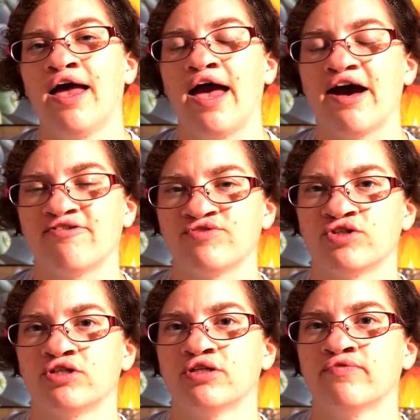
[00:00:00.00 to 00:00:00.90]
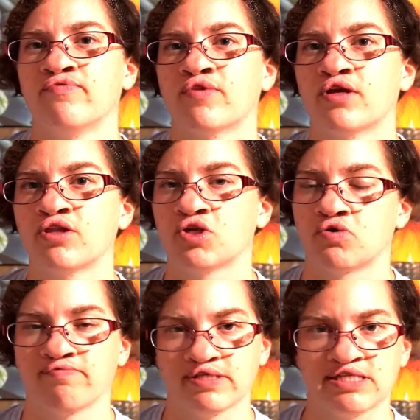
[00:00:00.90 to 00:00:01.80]
after the
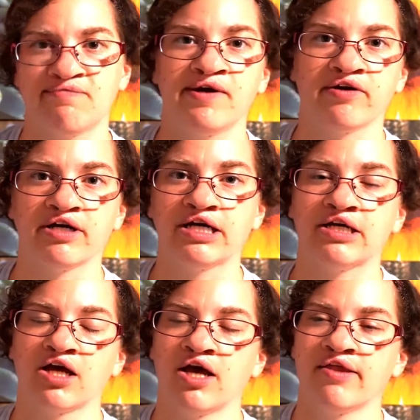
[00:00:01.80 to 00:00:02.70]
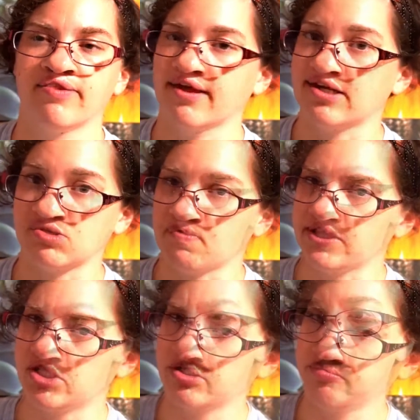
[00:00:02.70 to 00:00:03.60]
dormancy period that is
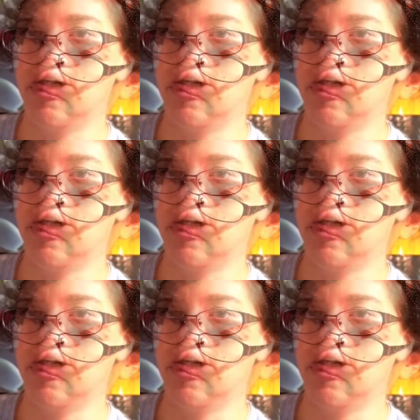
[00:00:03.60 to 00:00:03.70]
winter.